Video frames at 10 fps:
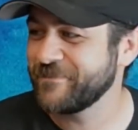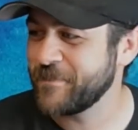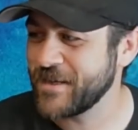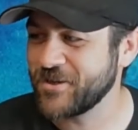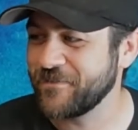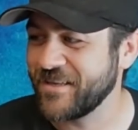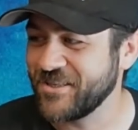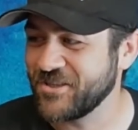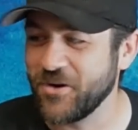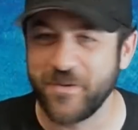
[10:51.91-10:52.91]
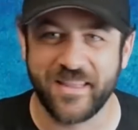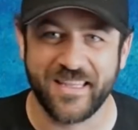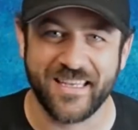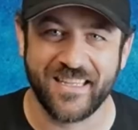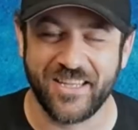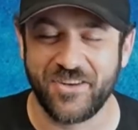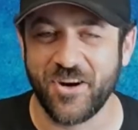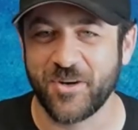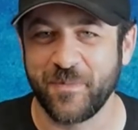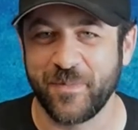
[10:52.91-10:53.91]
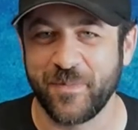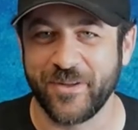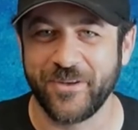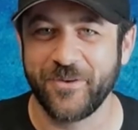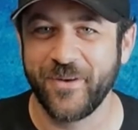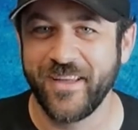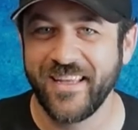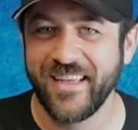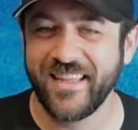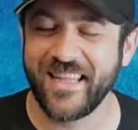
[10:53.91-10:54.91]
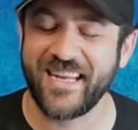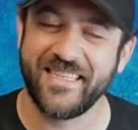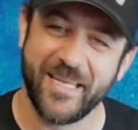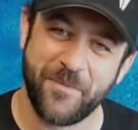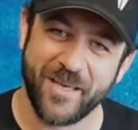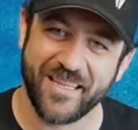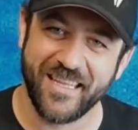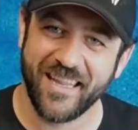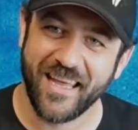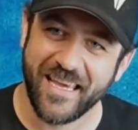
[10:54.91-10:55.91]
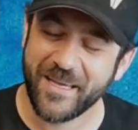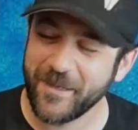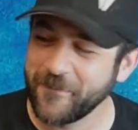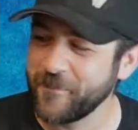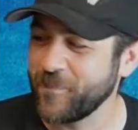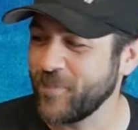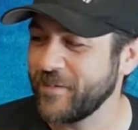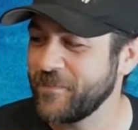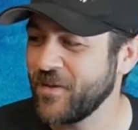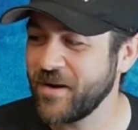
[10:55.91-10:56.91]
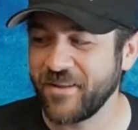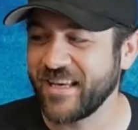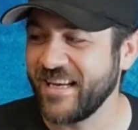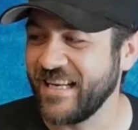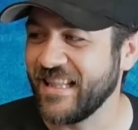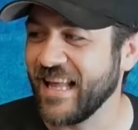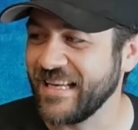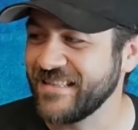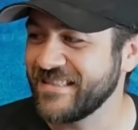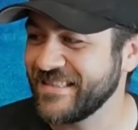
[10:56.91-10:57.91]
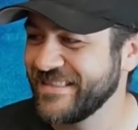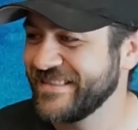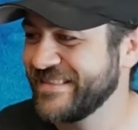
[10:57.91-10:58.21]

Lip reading: I'm not sure if I just go with the dark blue that I typically like. Definitely going to need lights.